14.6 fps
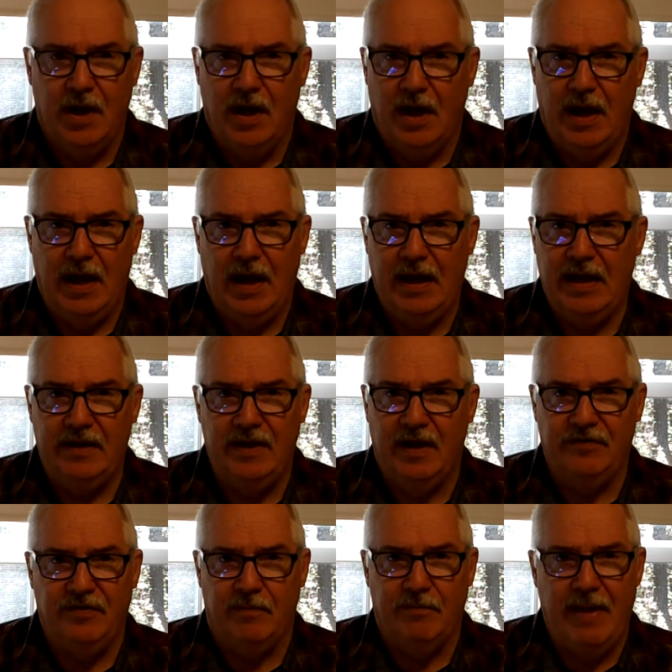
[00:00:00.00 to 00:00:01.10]
Uh, it
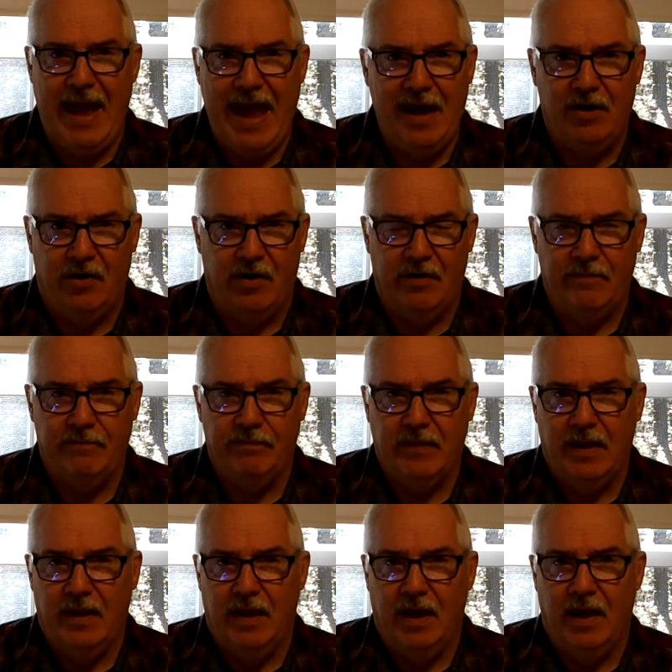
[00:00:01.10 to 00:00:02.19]
doesn't matter
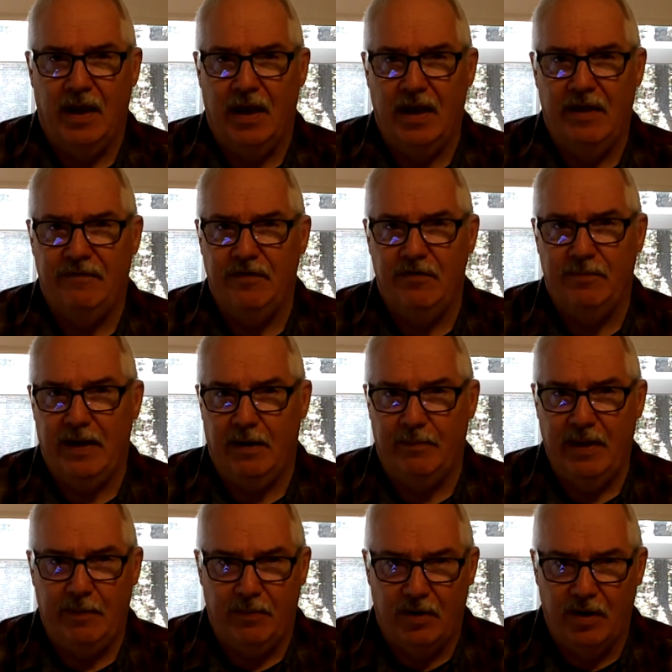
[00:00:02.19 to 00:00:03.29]
uh, if you've been a
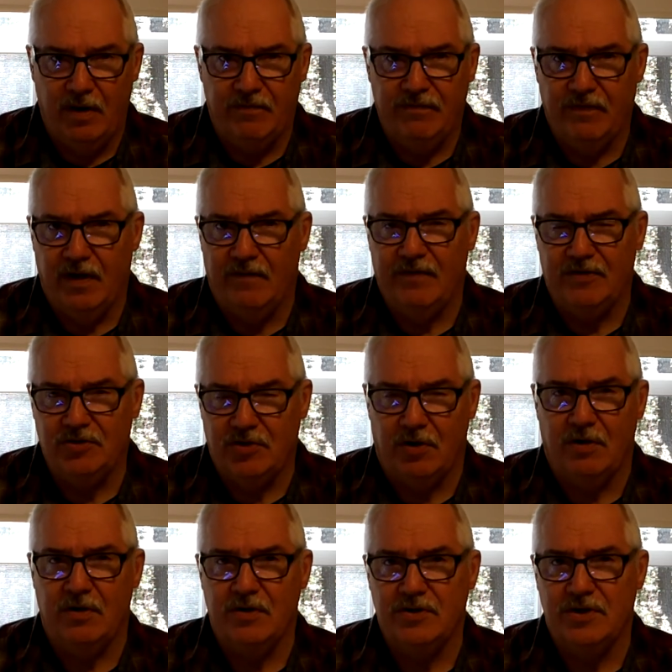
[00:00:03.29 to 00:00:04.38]
member of, of a
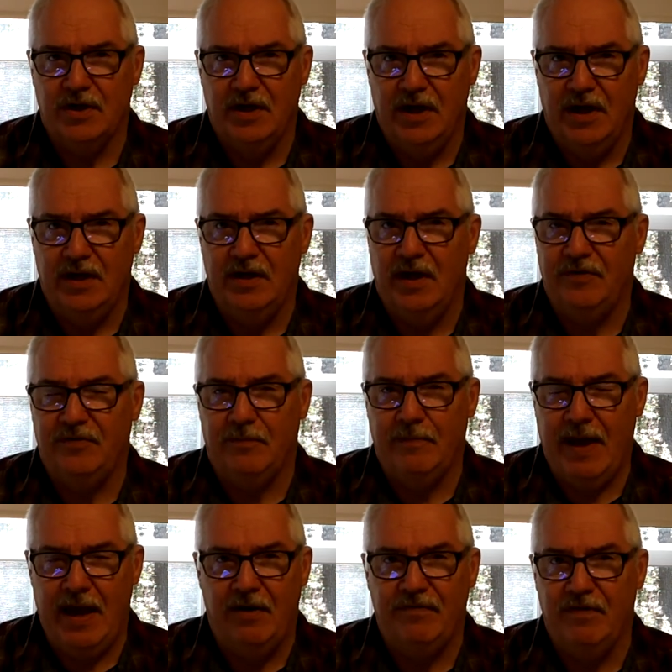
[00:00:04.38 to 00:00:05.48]
church. It doesn't
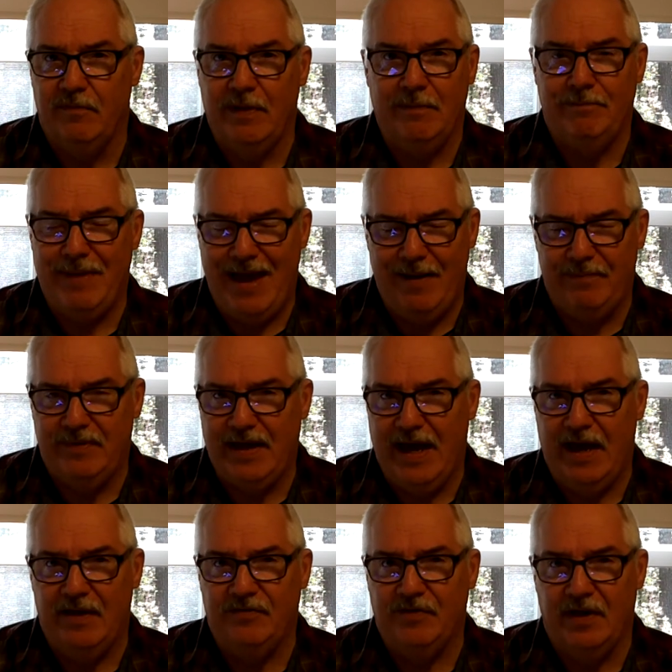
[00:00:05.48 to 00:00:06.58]
matter if you've been
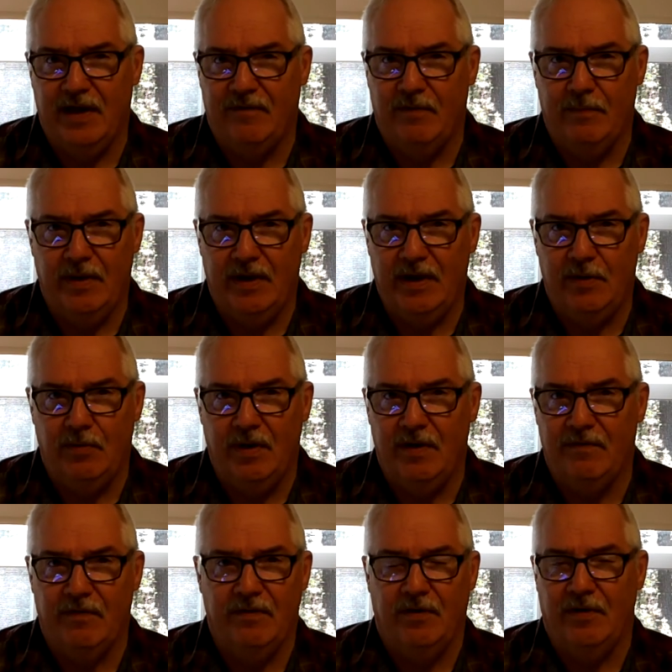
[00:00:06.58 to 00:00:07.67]
baptized in every muddy
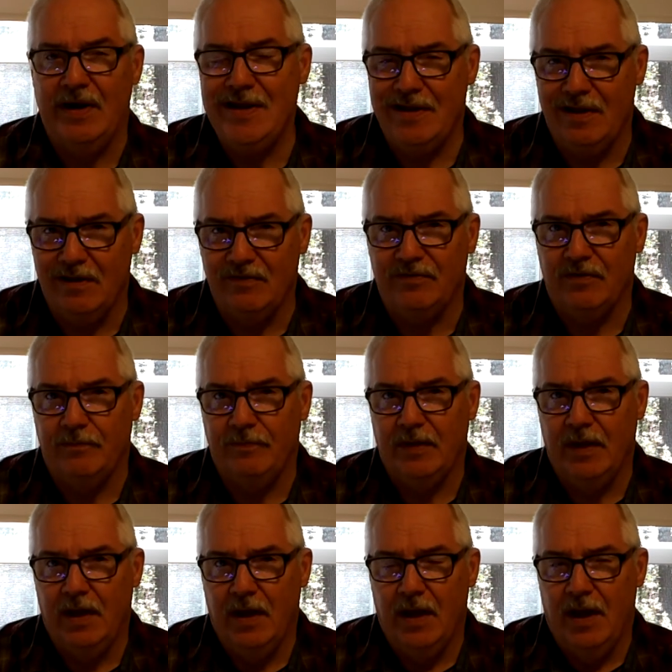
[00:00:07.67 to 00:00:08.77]
river there is.
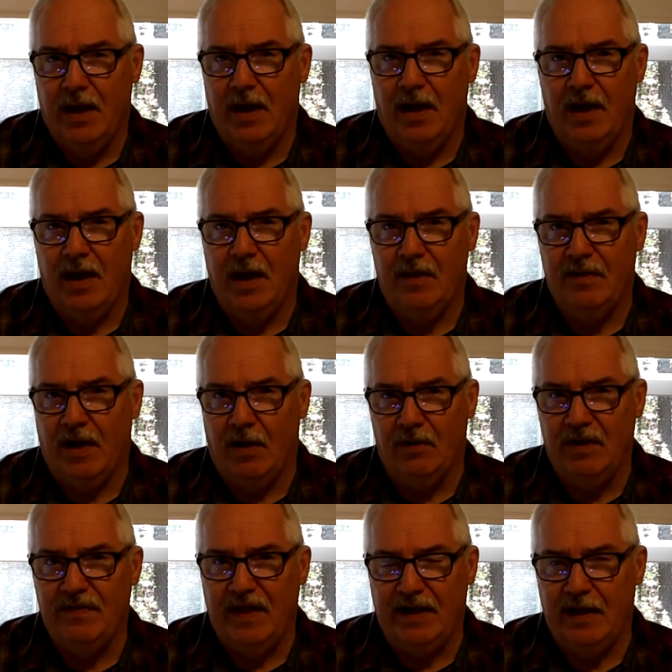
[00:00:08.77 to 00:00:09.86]
Uh, the
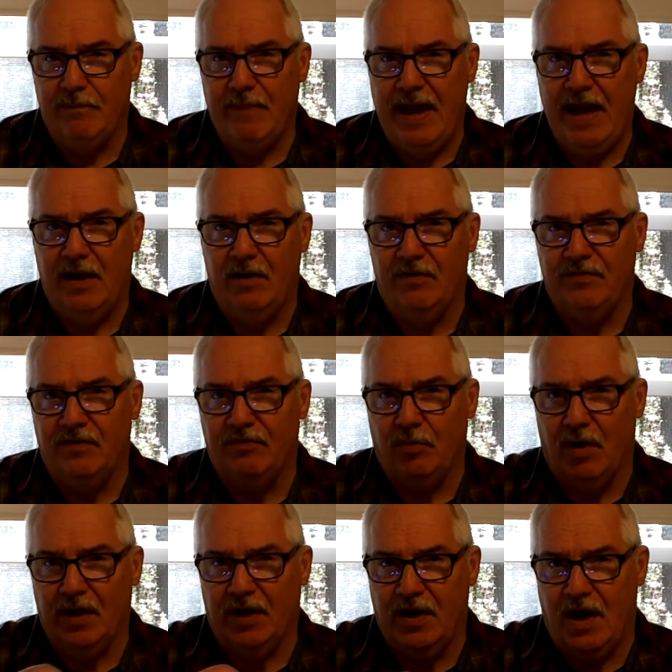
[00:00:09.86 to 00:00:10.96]
only thing that matters is
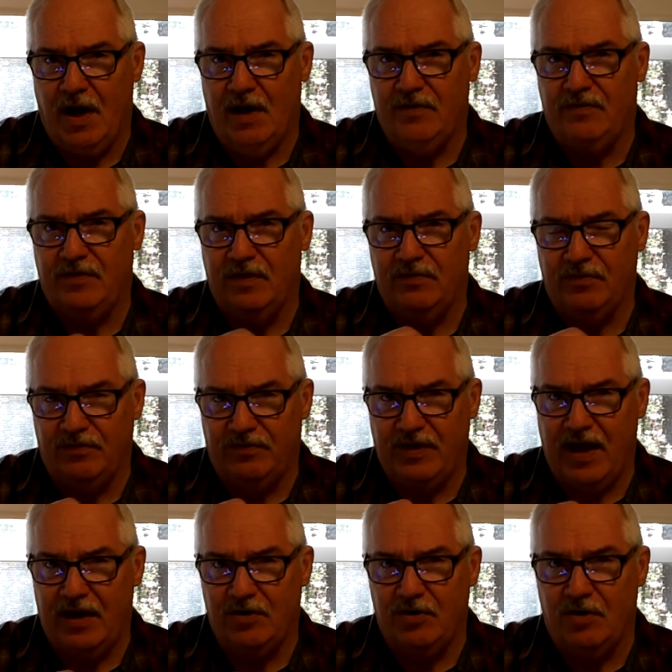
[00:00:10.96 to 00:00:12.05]
what God sees
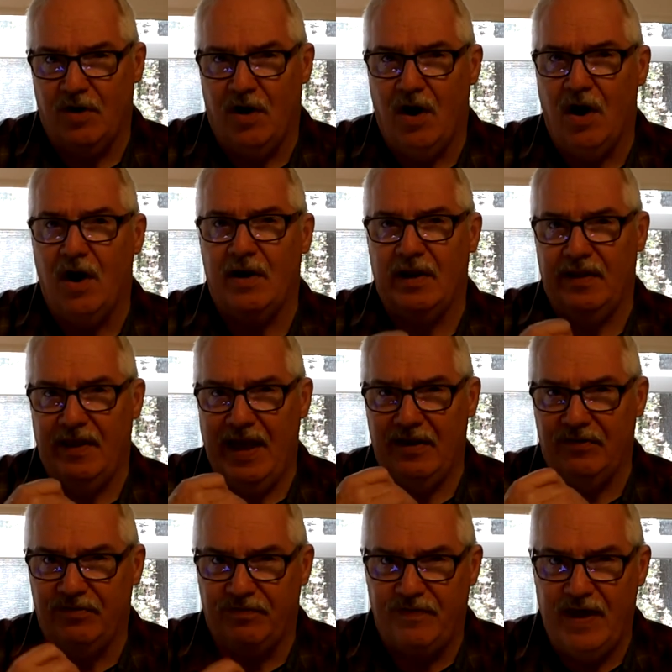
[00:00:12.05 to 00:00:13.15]
inside your heart, and that
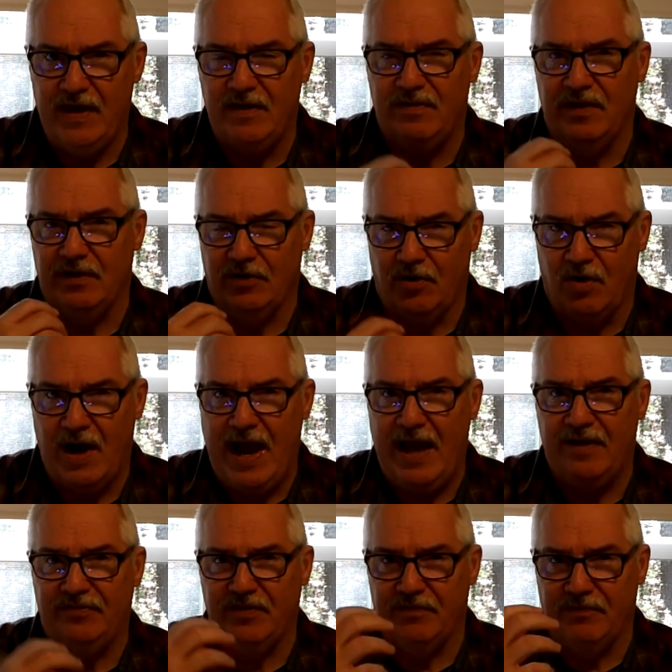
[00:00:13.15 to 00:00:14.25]
is faith in
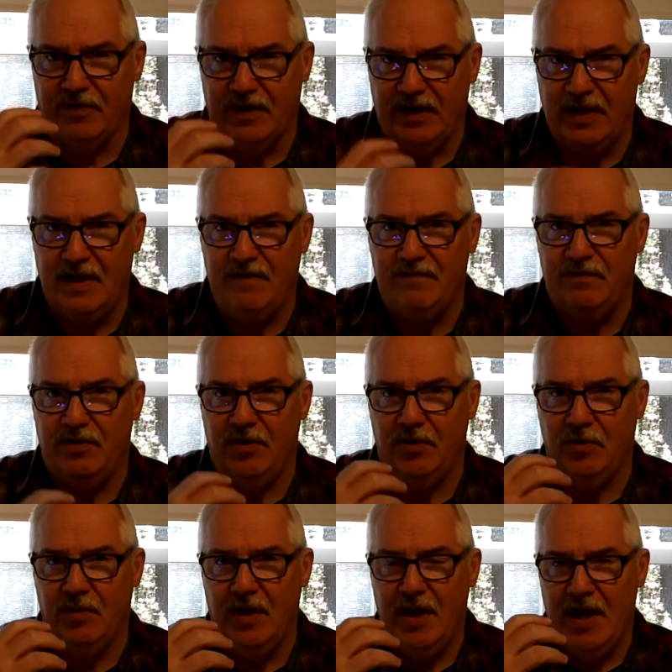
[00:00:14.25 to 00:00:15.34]
Christ to forgive
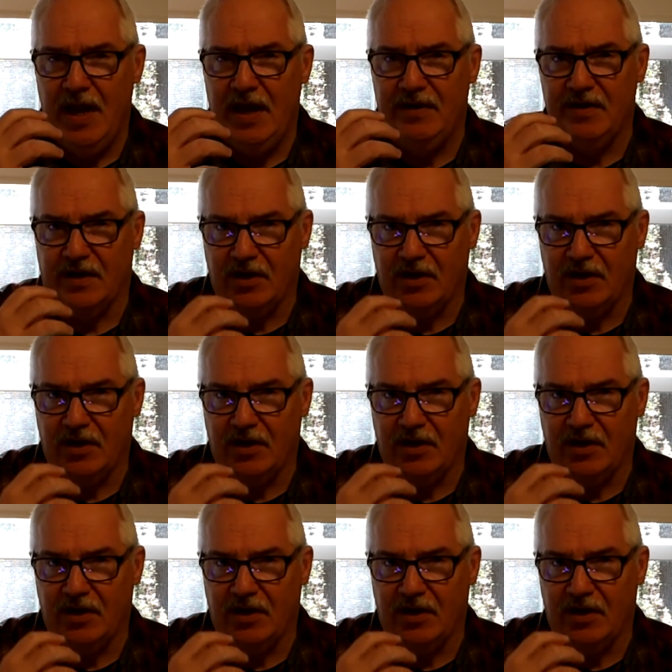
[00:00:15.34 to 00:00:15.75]
you and to